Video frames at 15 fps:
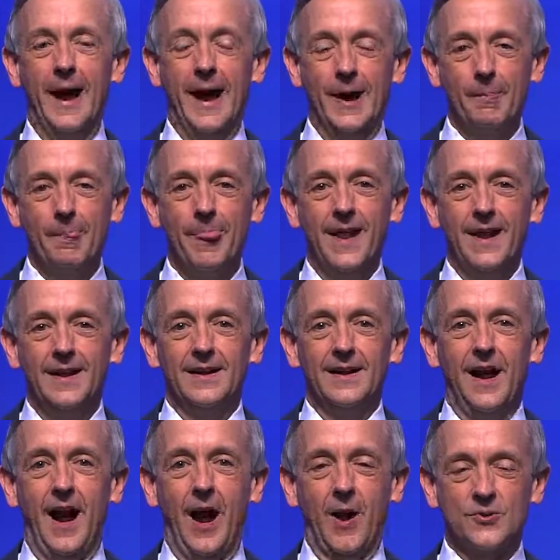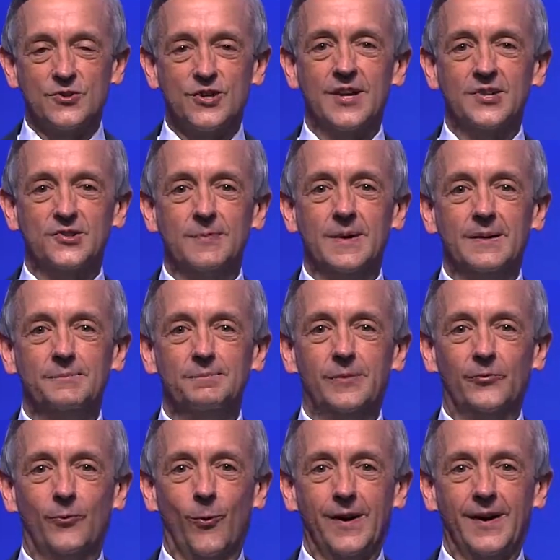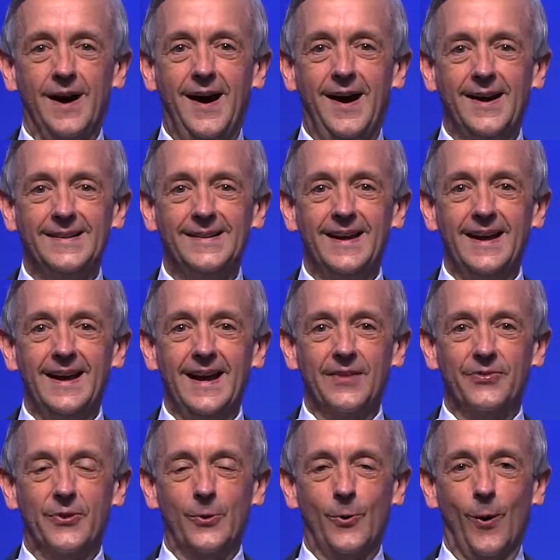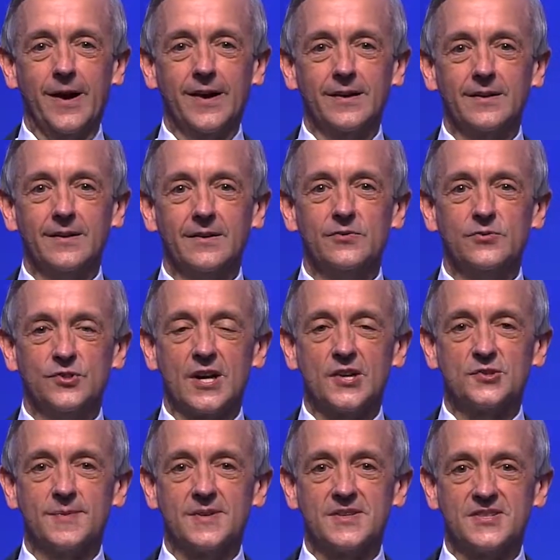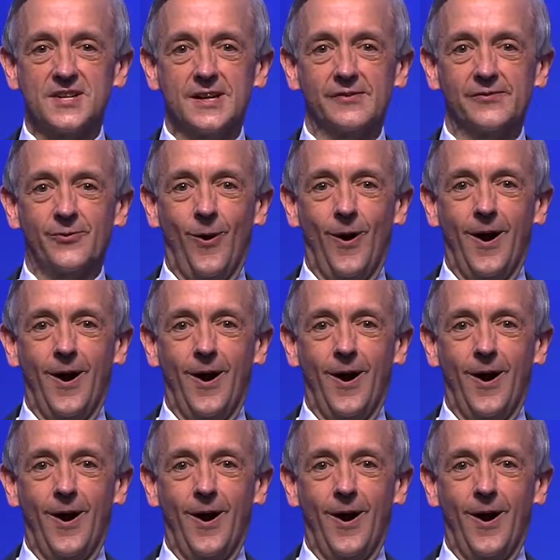about our judgment before God at the great judgment seat of